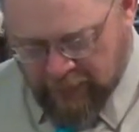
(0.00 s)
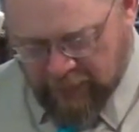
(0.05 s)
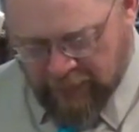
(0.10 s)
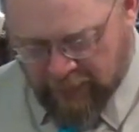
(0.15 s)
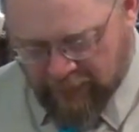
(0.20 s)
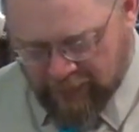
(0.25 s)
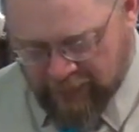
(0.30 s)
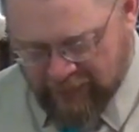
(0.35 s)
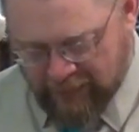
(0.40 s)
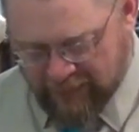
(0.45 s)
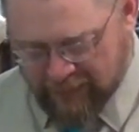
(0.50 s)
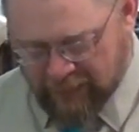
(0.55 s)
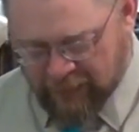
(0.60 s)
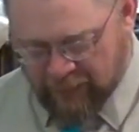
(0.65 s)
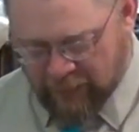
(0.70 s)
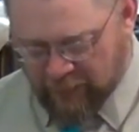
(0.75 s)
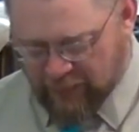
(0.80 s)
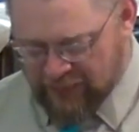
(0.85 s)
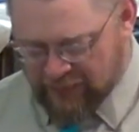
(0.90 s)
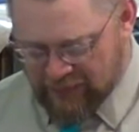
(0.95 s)
Oh, and look
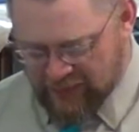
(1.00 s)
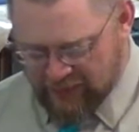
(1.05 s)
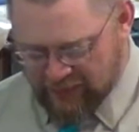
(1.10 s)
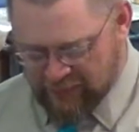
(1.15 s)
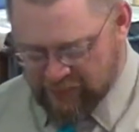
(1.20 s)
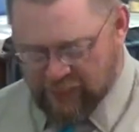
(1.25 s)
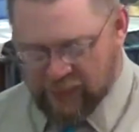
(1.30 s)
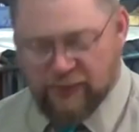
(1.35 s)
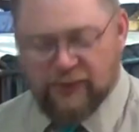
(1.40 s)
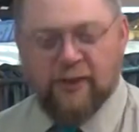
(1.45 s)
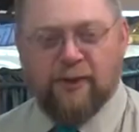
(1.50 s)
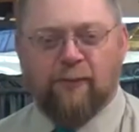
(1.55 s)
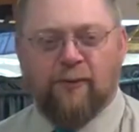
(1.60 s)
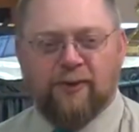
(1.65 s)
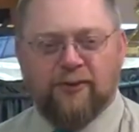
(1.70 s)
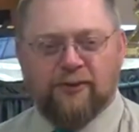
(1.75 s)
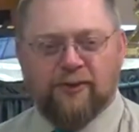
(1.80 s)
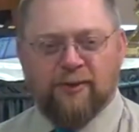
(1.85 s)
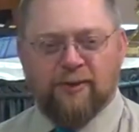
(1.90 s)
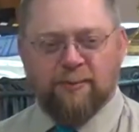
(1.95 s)
at what he says in verse, and
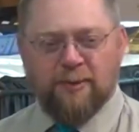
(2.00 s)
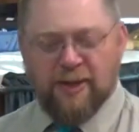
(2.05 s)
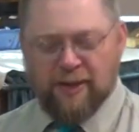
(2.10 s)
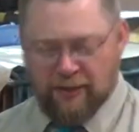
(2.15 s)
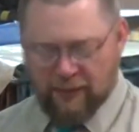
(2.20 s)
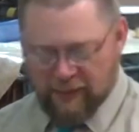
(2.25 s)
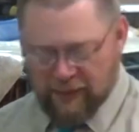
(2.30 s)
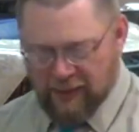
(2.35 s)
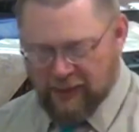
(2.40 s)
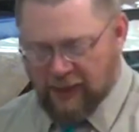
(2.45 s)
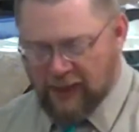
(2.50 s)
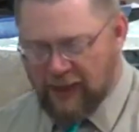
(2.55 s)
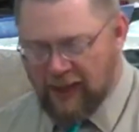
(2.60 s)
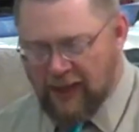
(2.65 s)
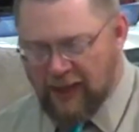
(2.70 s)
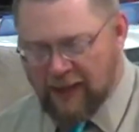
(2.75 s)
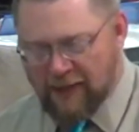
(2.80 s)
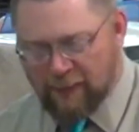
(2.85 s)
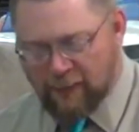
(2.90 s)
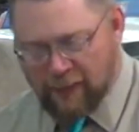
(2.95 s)
what's going to be there? A
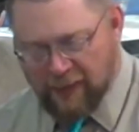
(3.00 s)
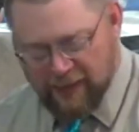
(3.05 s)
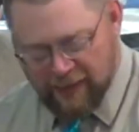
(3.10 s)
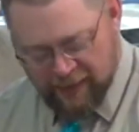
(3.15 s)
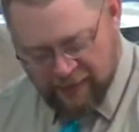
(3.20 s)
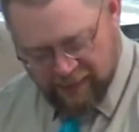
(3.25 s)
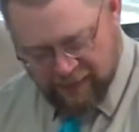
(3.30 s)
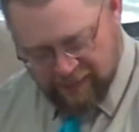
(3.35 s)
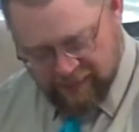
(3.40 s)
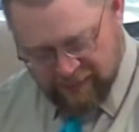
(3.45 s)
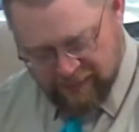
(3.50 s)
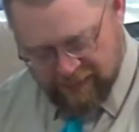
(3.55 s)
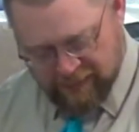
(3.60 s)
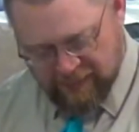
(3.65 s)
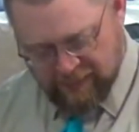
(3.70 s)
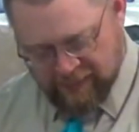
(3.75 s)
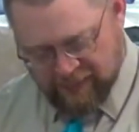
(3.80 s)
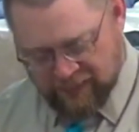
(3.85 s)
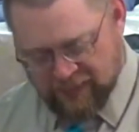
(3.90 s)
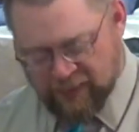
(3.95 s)
highway
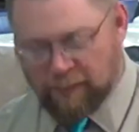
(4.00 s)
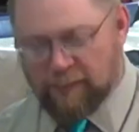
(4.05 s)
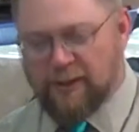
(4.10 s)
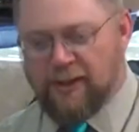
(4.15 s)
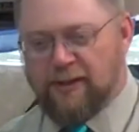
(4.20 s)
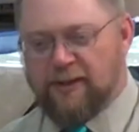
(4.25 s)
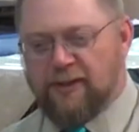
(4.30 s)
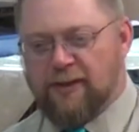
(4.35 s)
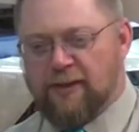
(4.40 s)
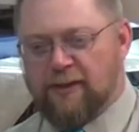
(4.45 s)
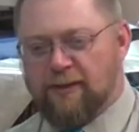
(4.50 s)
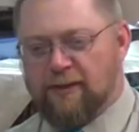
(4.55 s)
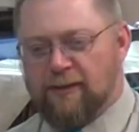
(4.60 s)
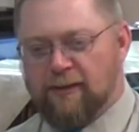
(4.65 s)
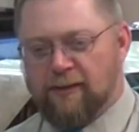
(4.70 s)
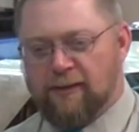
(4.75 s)
shall be there.